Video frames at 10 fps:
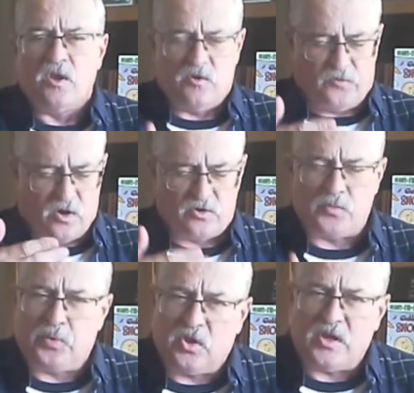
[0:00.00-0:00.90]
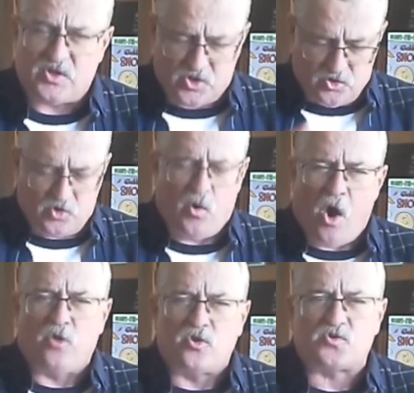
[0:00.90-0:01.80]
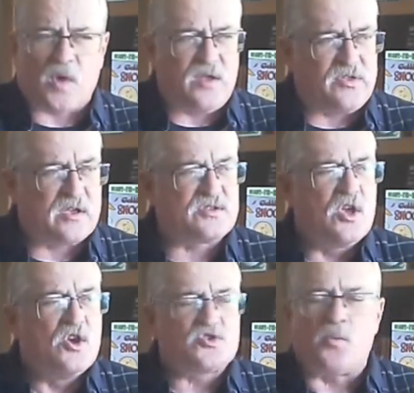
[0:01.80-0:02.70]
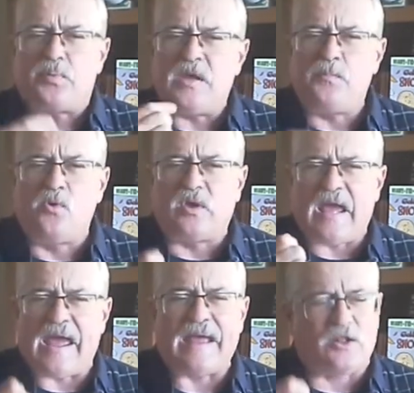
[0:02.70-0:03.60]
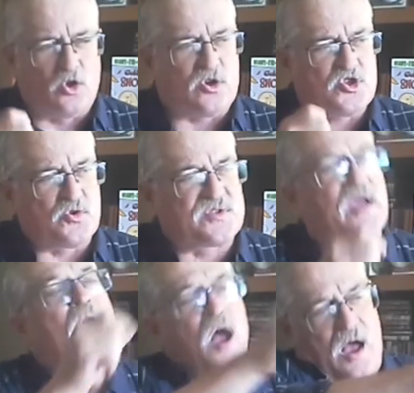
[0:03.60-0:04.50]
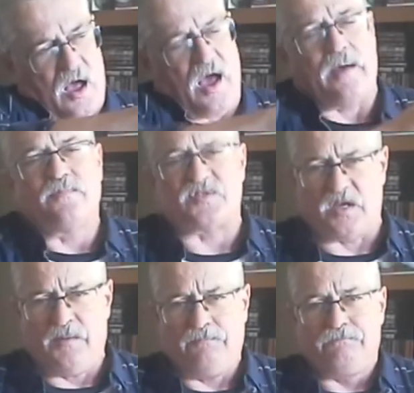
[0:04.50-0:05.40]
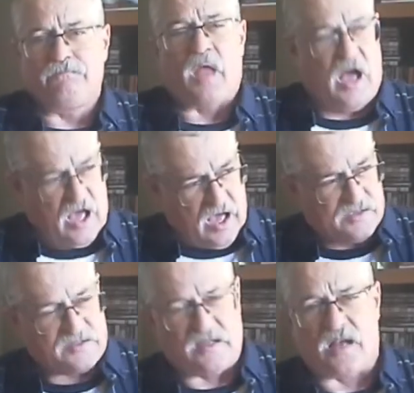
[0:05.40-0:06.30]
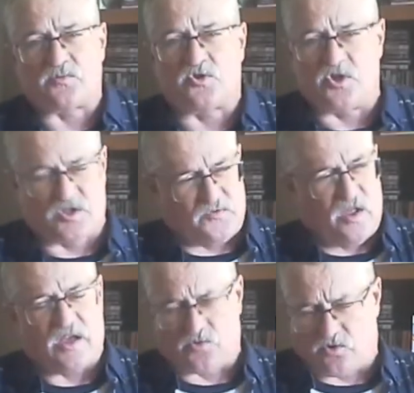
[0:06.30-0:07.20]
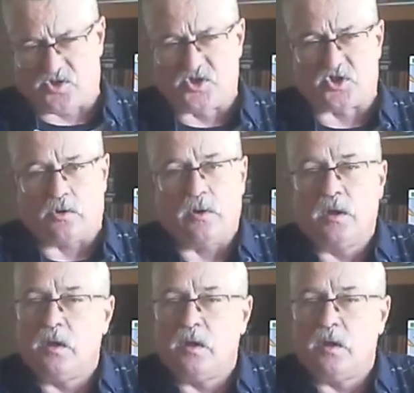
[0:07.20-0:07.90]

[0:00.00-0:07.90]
You follow the police. You do all those right things so people can't look at you and say, aha, see? Aha, see? That's what Jesus followed. That's what Christians do.